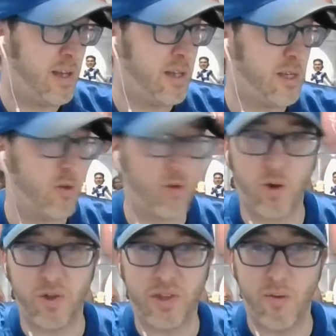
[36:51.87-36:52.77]
didn't see you
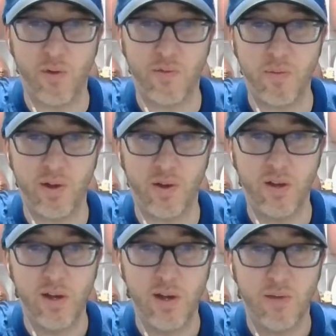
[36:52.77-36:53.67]
caught that one over the middle.
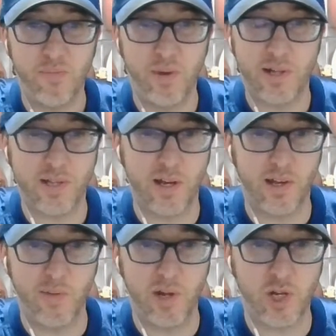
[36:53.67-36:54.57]
But
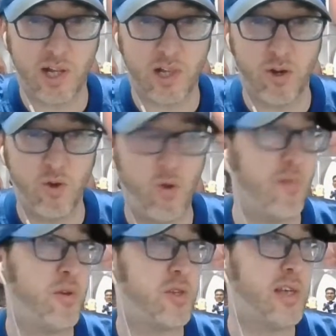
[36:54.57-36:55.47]
let me check the
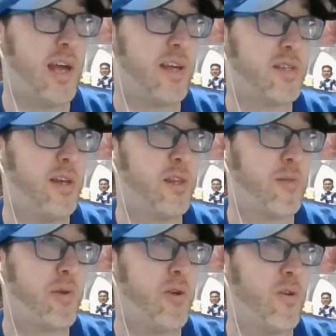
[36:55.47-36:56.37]
normal settings on the
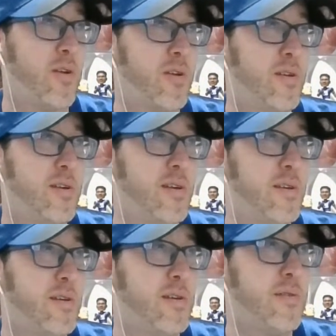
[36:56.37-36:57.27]
computer.
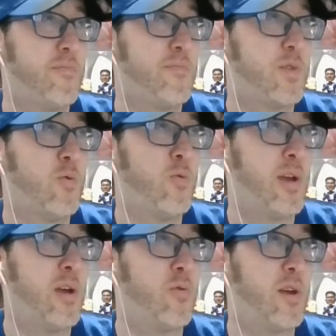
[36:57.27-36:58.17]

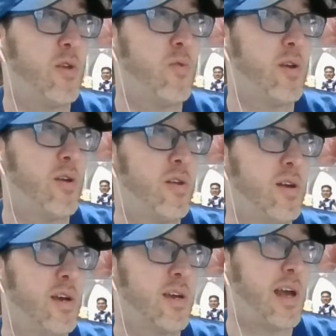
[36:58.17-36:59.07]
Weird, weird, weird.
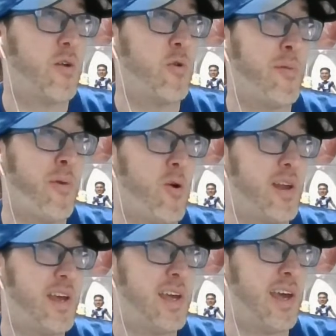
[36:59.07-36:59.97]
Gotta go to
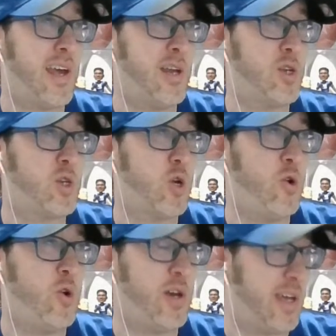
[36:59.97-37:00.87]

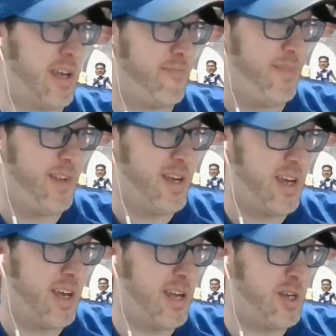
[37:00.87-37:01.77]
enjoy.
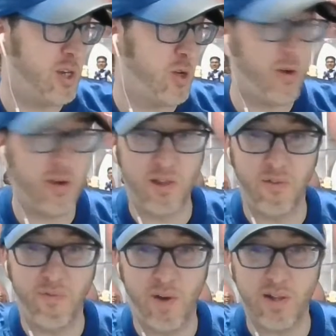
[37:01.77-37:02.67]
Enjoy the
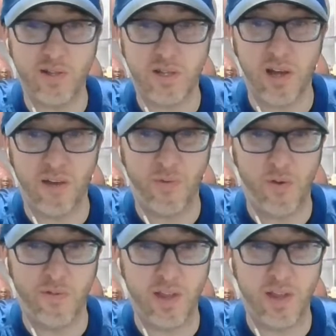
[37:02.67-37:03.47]
fun stuff over